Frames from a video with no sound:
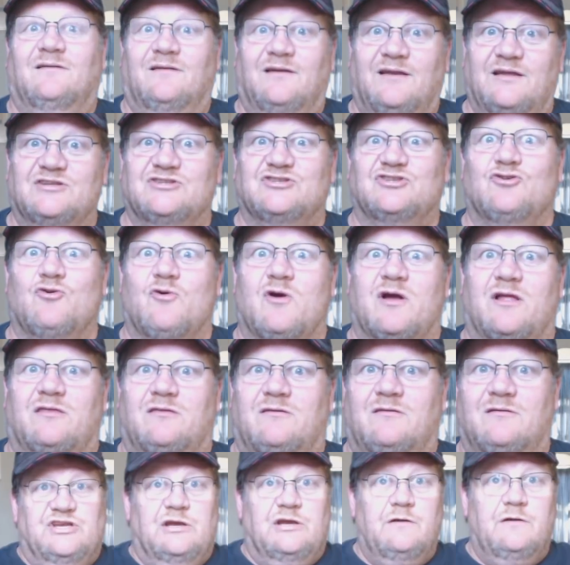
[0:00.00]
Let's do it.
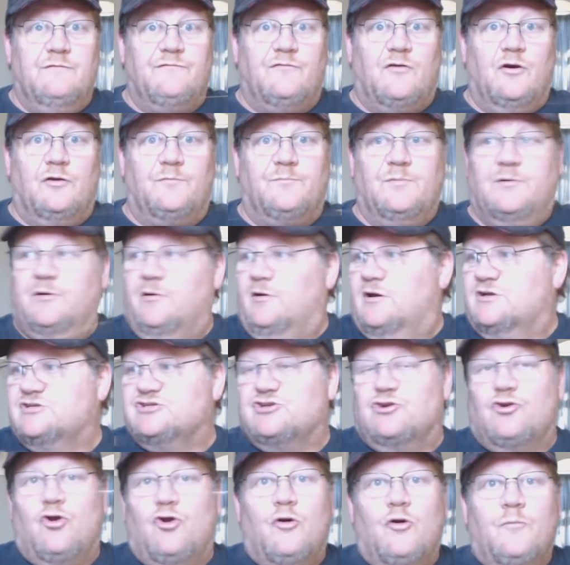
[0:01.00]
So you've got my
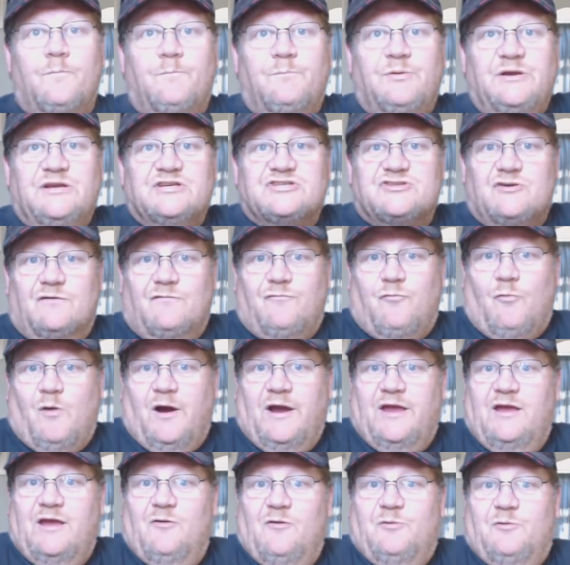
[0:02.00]
nice long piece of
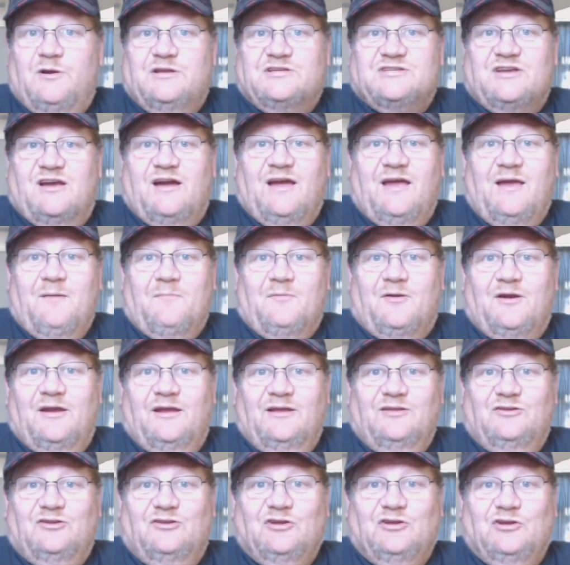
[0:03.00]
wire which I am
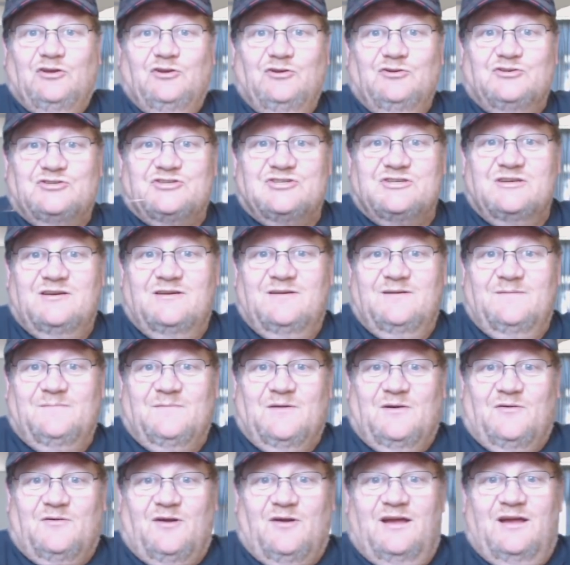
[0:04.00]
going to use.
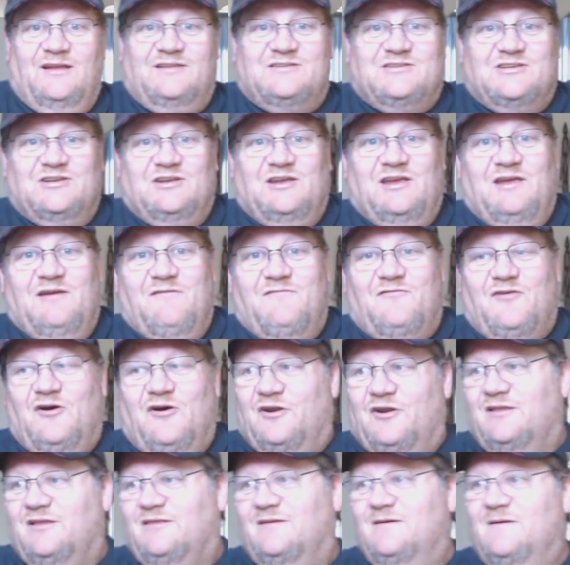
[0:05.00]
Alright, so here you've
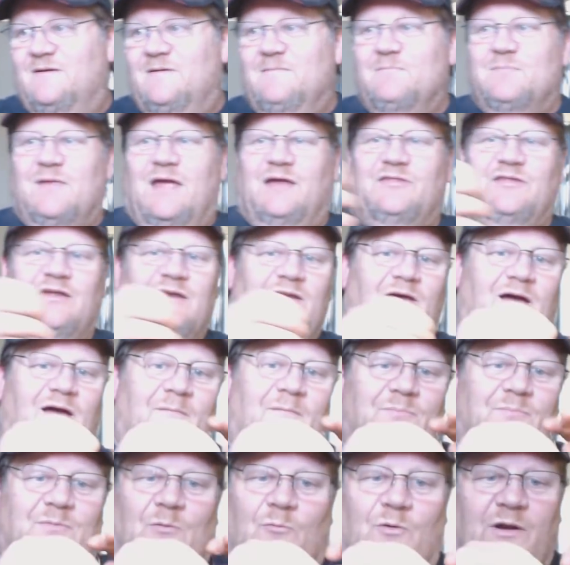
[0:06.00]
got it. And then
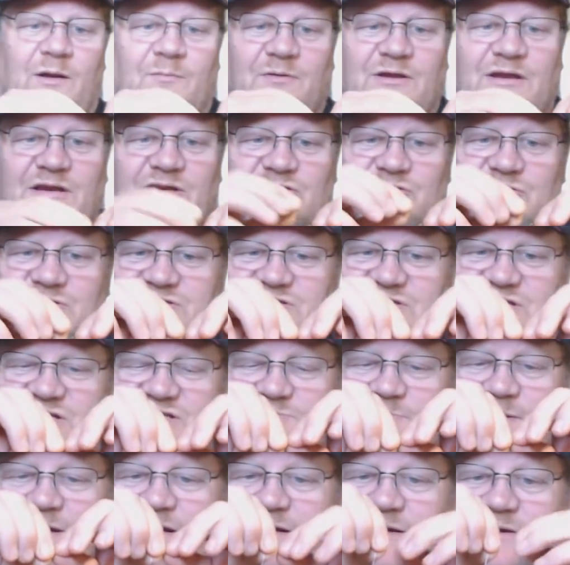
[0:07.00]
what I'm going to do is
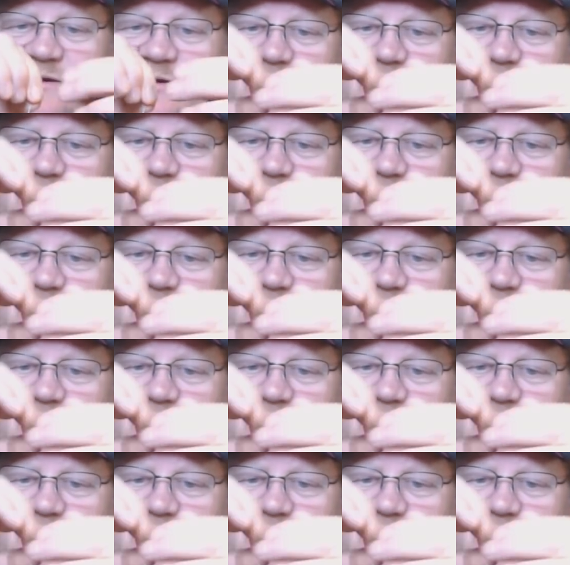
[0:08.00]
just make a